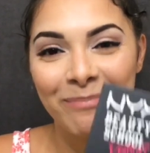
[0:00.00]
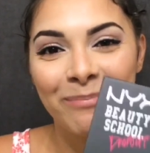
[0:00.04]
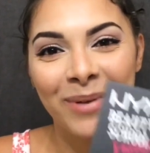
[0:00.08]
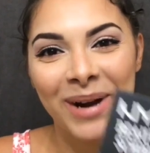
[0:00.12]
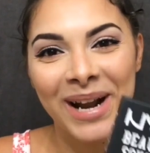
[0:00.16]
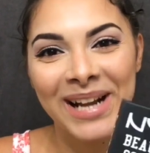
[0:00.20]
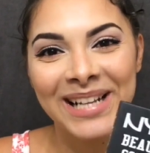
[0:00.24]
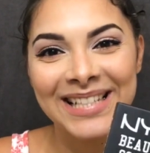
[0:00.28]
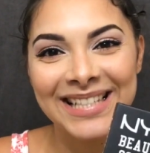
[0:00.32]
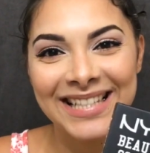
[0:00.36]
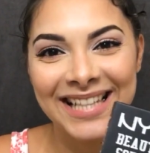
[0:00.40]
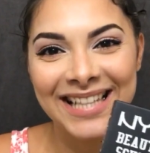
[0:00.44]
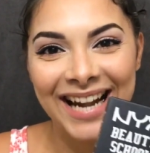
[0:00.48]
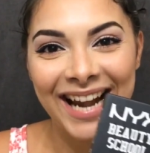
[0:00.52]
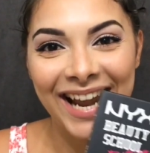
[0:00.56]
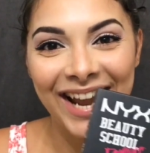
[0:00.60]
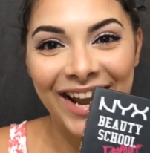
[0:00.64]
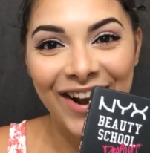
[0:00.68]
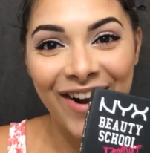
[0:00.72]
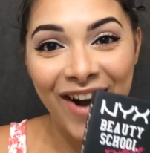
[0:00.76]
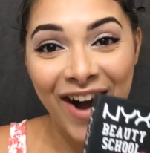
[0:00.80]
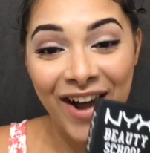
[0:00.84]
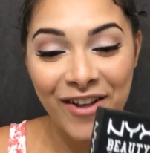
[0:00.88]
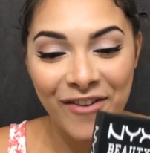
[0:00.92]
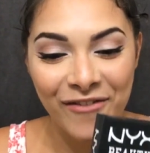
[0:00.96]
price that I
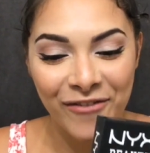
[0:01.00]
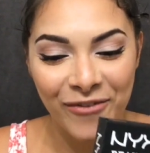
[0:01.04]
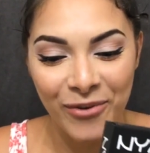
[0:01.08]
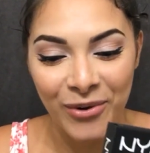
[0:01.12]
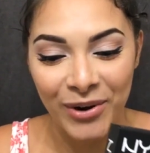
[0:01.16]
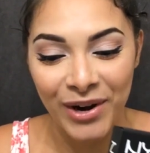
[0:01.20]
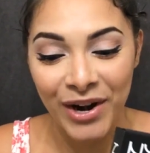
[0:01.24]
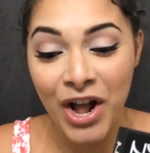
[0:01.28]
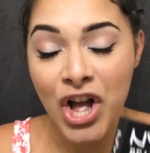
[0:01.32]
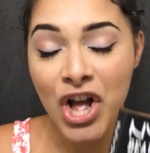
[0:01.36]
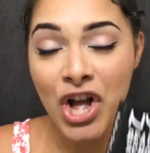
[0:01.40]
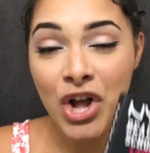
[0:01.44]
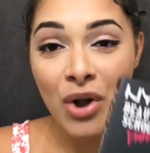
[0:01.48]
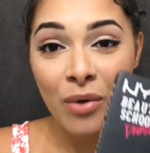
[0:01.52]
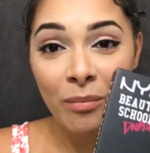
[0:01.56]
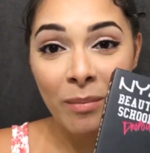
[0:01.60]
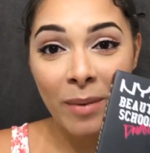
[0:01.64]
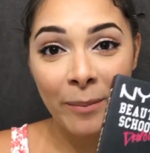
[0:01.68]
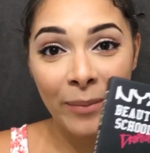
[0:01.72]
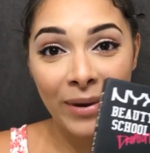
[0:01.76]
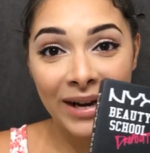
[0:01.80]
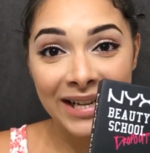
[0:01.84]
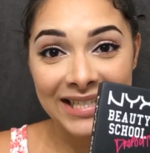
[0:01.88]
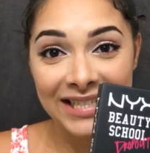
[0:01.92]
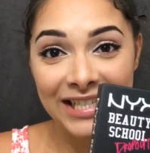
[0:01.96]
got it for.
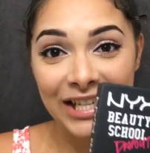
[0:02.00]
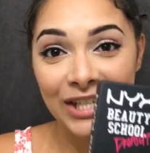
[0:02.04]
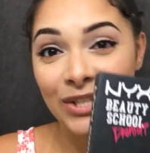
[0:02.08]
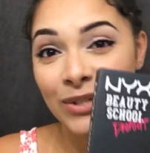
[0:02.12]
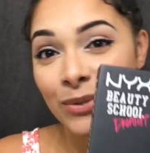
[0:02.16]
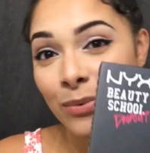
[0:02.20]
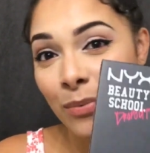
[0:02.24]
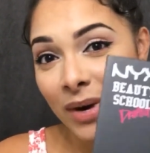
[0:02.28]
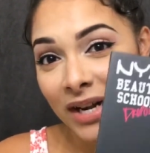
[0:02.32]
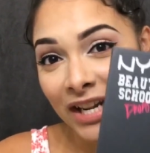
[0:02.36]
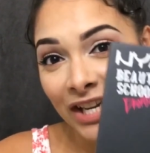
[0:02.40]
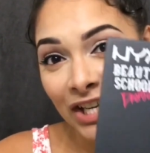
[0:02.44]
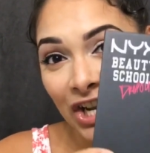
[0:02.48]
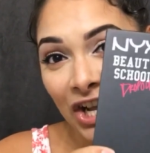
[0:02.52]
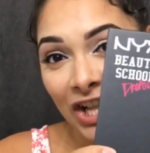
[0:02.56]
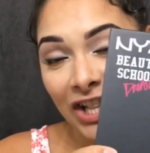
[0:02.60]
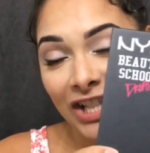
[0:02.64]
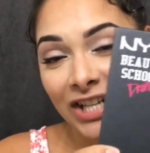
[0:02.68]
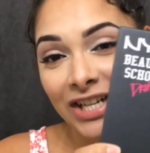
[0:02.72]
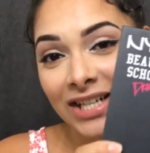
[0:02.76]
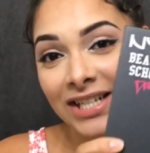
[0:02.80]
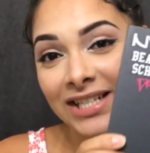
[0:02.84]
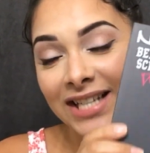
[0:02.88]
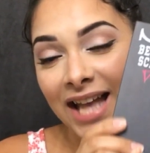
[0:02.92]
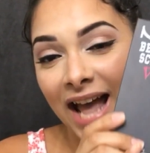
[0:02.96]
Remember I said $20
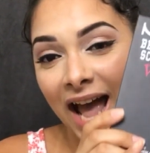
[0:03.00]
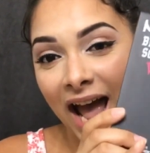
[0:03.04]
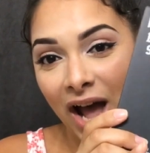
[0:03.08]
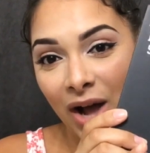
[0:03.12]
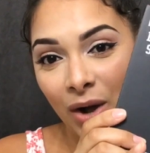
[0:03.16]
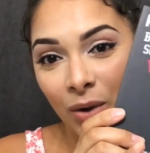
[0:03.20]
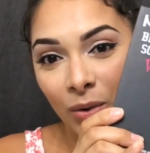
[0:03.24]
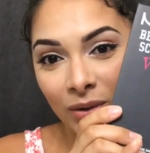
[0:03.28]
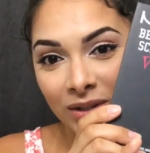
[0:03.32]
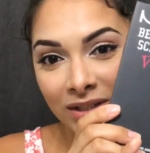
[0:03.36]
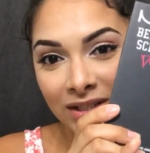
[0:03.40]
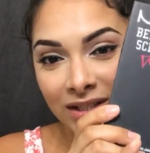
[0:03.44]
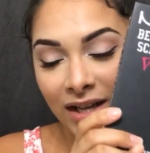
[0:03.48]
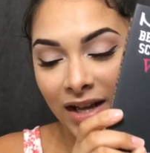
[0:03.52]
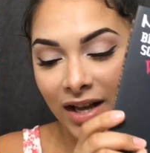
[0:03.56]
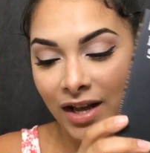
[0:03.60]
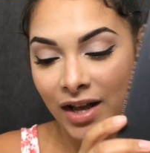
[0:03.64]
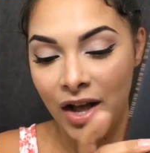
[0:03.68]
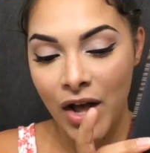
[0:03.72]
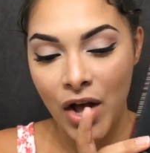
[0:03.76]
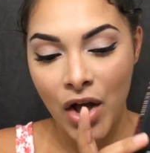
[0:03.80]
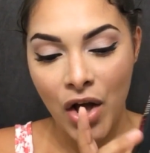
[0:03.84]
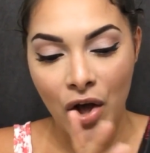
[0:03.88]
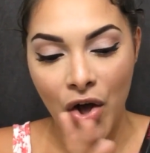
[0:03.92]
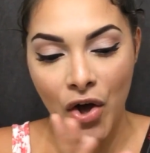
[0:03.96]
at Ulta
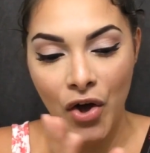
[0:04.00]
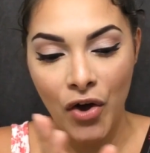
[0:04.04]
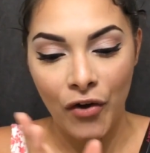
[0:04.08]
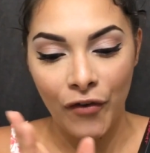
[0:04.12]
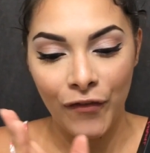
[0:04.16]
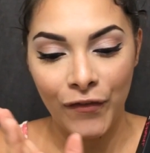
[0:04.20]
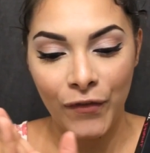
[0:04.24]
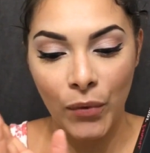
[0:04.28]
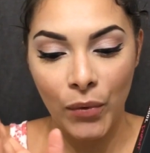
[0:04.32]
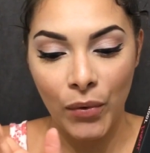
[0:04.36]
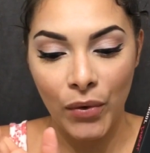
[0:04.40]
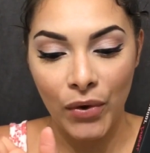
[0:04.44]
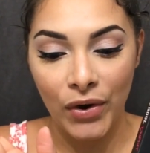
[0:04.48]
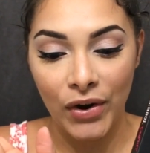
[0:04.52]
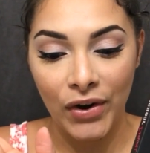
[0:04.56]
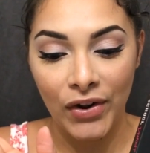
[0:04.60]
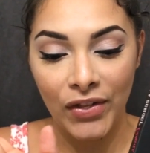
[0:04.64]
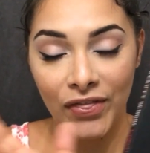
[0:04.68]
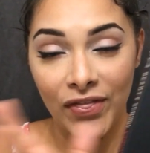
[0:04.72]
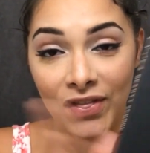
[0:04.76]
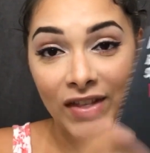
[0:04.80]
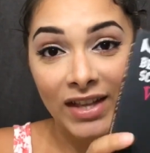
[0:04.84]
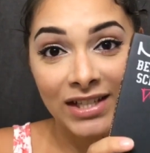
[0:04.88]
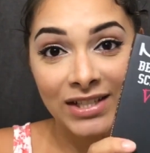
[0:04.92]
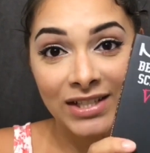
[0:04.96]

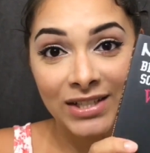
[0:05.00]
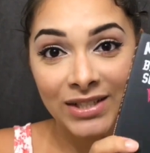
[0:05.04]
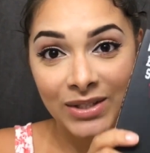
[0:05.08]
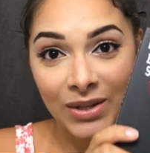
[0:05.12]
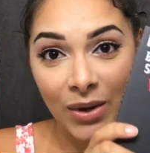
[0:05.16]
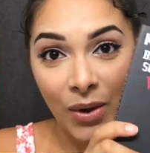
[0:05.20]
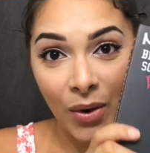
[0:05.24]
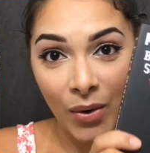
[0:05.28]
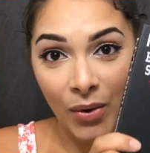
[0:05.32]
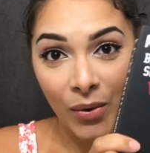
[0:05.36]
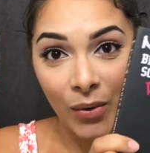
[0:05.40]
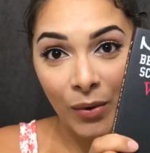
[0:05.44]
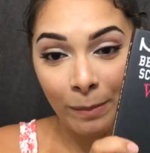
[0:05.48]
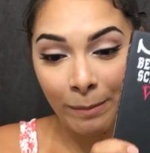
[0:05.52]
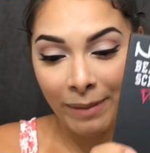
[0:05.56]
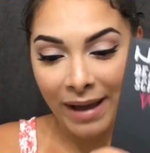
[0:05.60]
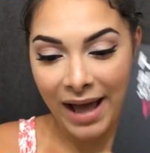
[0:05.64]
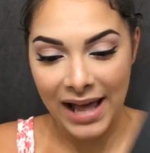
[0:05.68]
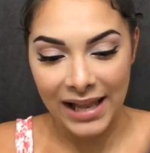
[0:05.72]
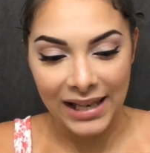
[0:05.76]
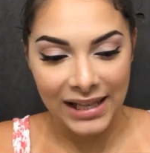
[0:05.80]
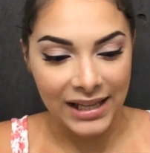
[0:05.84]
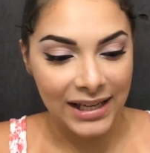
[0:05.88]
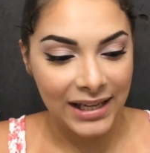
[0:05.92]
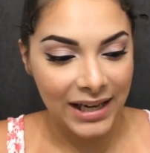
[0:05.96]
for this whole
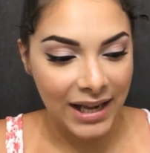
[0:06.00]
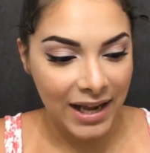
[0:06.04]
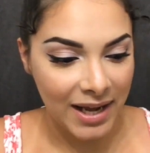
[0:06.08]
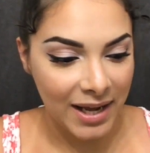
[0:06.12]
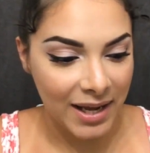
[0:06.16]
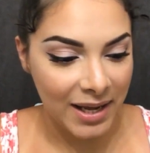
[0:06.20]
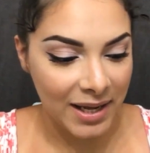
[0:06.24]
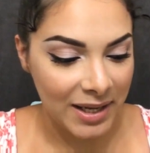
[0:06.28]
palette.